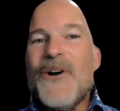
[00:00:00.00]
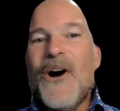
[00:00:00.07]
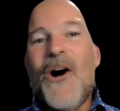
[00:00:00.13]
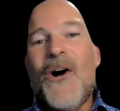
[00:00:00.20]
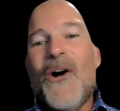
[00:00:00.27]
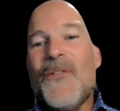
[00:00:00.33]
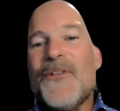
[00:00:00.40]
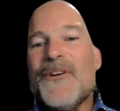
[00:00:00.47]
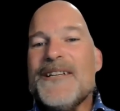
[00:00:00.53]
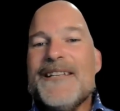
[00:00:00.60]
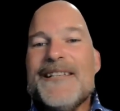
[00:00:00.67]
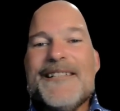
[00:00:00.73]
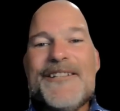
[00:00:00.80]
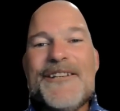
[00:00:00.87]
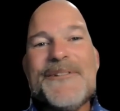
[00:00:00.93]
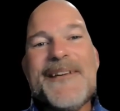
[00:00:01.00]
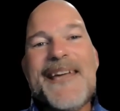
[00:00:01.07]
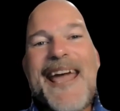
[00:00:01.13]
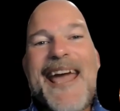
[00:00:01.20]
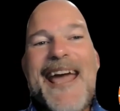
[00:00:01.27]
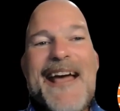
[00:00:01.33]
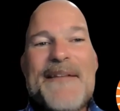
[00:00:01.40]
Do all the good you
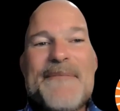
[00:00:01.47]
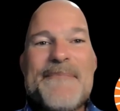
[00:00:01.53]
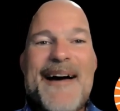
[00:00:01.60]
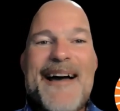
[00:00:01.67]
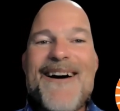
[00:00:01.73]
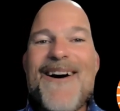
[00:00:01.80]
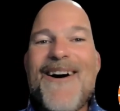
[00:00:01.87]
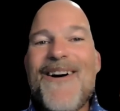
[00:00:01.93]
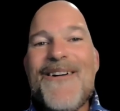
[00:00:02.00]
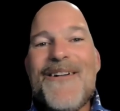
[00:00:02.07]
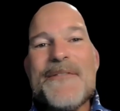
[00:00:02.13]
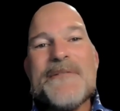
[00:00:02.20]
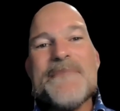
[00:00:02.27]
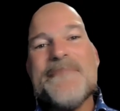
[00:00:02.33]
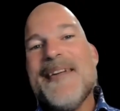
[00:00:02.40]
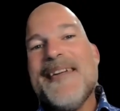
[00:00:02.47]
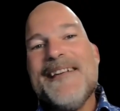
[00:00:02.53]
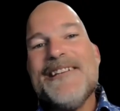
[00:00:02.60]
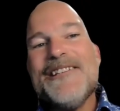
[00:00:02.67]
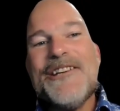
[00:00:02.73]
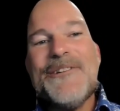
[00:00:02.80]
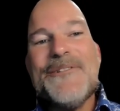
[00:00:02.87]
can by all the
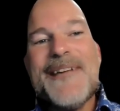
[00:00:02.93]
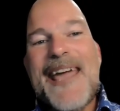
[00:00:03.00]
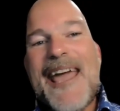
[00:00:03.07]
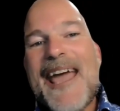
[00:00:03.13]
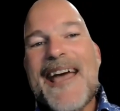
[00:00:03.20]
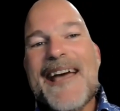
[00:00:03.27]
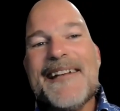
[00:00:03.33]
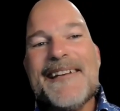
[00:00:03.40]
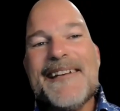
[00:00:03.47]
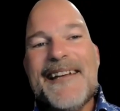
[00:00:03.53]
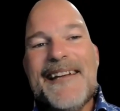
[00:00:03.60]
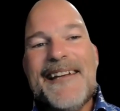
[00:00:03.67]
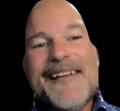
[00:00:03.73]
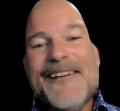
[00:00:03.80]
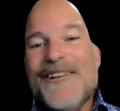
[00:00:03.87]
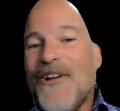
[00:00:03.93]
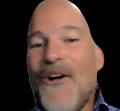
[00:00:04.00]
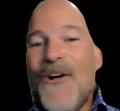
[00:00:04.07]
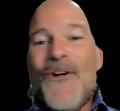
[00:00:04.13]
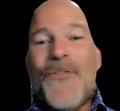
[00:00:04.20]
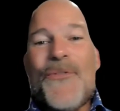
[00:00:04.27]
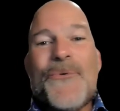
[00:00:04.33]
means you can, in
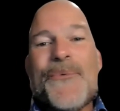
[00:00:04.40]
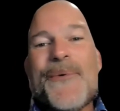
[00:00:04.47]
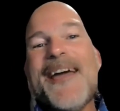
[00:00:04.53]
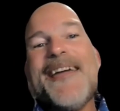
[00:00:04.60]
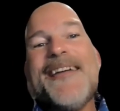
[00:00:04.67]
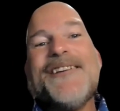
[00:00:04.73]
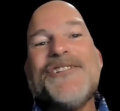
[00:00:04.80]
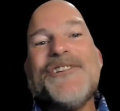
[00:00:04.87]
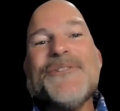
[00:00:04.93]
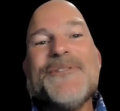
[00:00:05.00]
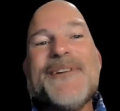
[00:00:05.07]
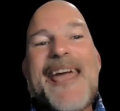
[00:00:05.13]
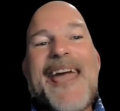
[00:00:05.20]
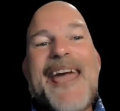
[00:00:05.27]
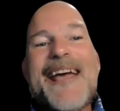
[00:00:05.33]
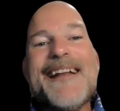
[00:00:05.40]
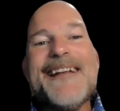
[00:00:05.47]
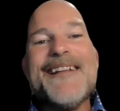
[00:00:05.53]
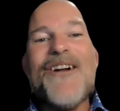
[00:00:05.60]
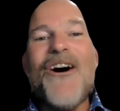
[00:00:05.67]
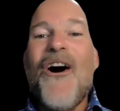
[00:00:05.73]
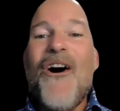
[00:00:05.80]
all the ways you
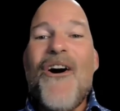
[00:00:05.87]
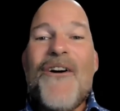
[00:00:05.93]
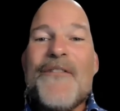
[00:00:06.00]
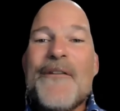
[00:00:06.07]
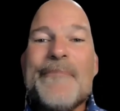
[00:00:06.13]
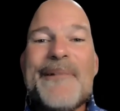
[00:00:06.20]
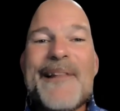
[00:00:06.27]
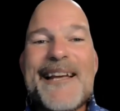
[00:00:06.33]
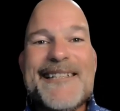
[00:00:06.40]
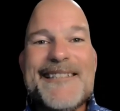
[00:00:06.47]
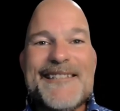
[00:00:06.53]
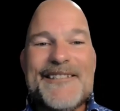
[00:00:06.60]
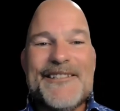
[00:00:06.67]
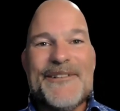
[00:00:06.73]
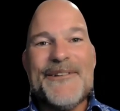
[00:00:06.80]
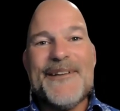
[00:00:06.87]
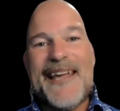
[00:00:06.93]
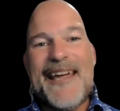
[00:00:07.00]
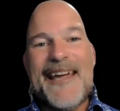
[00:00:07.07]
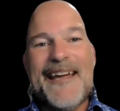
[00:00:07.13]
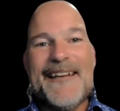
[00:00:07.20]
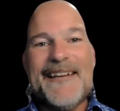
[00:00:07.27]
can, in all the places you
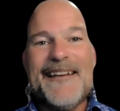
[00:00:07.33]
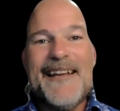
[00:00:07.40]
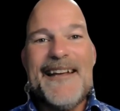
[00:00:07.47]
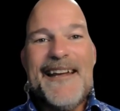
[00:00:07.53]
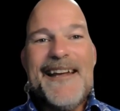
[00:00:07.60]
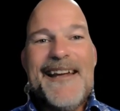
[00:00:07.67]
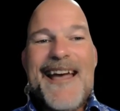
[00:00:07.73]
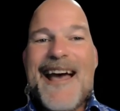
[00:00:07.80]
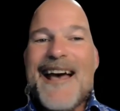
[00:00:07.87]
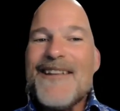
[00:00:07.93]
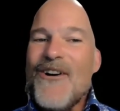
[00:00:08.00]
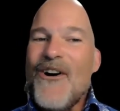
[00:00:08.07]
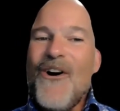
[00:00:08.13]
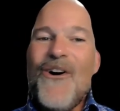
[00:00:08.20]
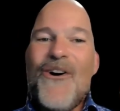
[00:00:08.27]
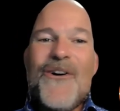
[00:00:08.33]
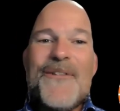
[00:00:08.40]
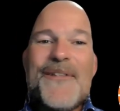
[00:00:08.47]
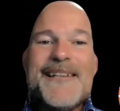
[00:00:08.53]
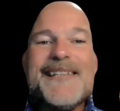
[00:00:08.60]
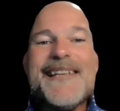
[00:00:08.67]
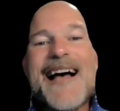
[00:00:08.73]
can, at
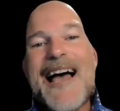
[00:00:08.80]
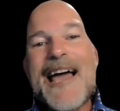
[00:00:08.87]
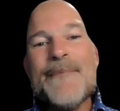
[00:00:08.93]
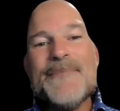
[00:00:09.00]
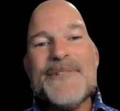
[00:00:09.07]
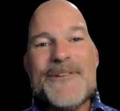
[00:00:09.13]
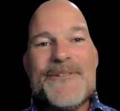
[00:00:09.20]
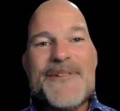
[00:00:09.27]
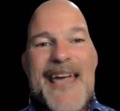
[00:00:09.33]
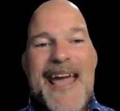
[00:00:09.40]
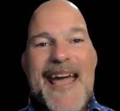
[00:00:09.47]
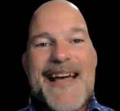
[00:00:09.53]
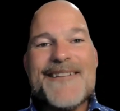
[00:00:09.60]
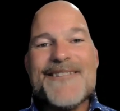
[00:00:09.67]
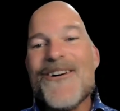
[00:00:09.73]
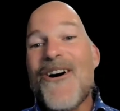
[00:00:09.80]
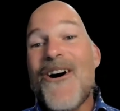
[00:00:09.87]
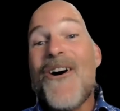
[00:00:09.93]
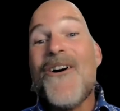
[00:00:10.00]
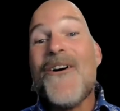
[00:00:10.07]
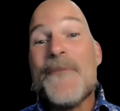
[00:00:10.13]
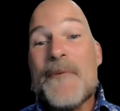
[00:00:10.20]
all the times you can, to
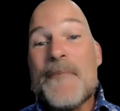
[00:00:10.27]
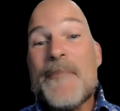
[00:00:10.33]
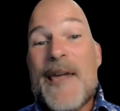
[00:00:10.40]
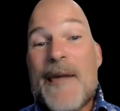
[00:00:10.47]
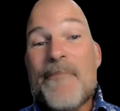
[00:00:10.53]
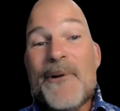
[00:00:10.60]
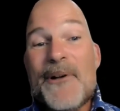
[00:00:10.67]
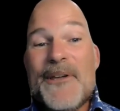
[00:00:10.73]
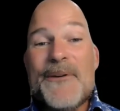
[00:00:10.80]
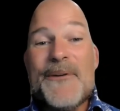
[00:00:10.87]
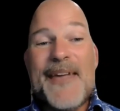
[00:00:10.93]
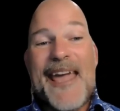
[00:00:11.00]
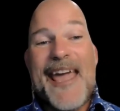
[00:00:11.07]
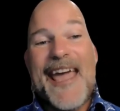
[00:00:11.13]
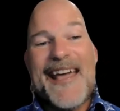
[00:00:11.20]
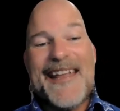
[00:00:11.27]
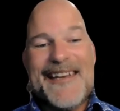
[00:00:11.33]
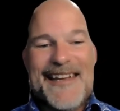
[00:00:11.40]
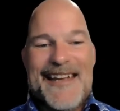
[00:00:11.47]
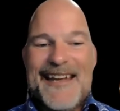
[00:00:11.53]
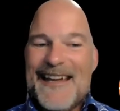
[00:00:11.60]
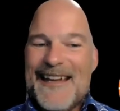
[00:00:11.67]
all the people you
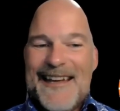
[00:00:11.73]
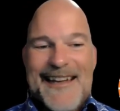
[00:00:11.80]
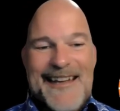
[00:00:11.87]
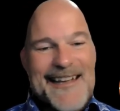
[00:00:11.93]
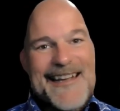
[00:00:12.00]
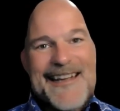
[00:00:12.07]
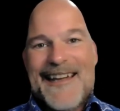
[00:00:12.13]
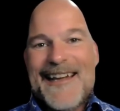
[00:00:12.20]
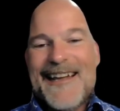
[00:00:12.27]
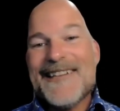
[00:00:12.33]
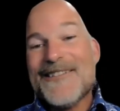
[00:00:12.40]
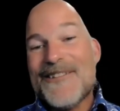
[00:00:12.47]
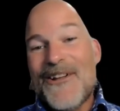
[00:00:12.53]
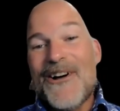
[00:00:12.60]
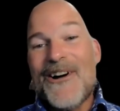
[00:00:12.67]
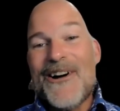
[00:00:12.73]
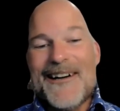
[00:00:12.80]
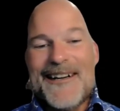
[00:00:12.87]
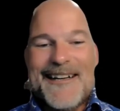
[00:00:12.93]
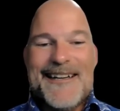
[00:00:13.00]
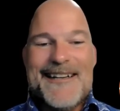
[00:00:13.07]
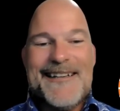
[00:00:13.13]
can, as
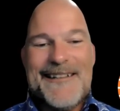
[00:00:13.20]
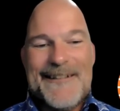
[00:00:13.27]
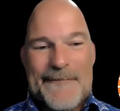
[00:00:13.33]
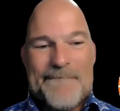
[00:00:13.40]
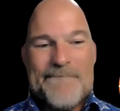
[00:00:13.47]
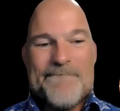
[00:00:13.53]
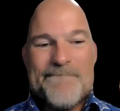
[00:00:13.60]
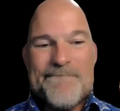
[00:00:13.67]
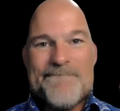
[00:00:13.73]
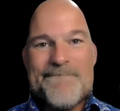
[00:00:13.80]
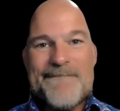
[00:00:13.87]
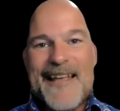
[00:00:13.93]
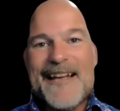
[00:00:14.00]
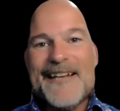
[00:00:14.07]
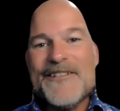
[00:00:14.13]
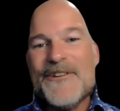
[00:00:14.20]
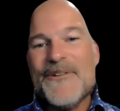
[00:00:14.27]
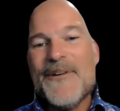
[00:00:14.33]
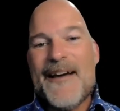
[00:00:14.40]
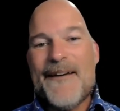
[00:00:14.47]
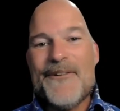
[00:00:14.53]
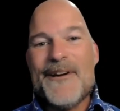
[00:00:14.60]
long as
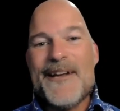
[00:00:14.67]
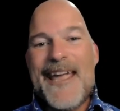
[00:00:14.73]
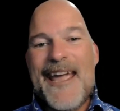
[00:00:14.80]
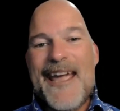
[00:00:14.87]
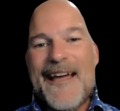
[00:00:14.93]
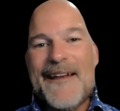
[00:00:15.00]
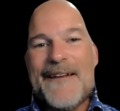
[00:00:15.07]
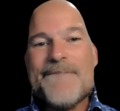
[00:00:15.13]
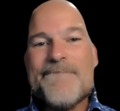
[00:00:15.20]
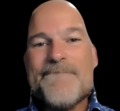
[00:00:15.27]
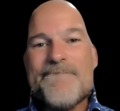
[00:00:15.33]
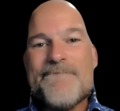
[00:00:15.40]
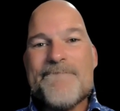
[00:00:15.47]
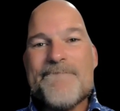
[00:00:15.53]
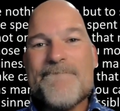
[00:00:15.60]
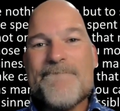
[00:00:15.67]
you ever can.